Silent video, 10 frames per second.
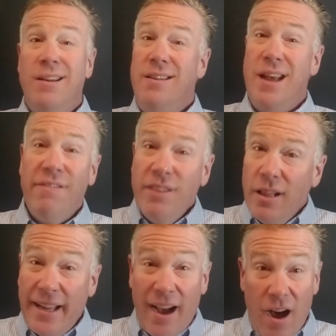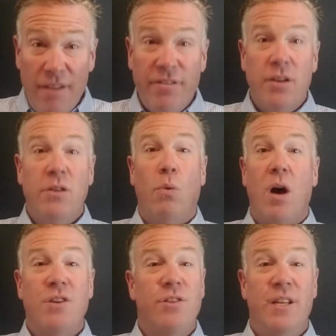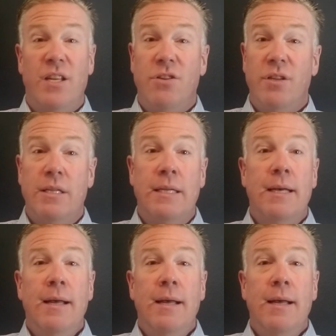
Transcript: Definitely offer to wash the dishes.